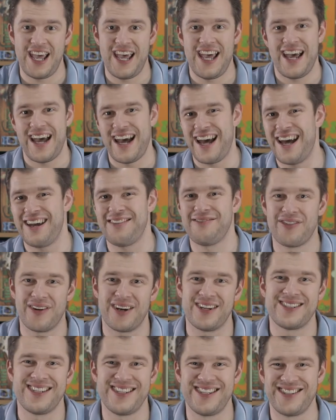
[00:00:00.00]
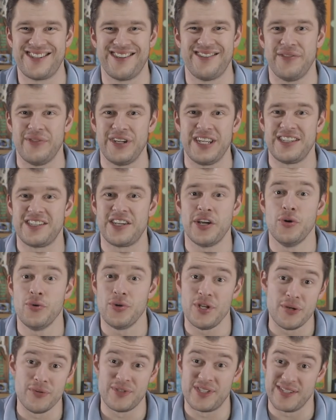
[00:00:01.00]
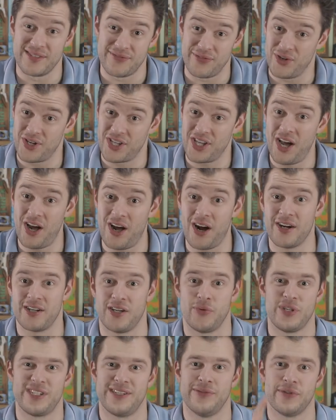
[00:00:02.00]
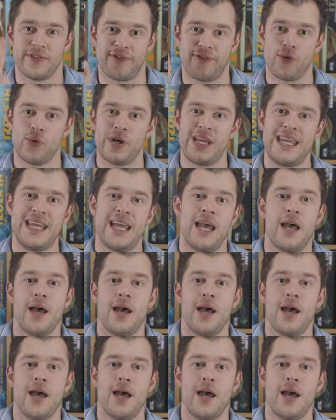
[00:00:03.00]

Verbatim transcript: And granted, there's only really two uses for a card, I wish there was free,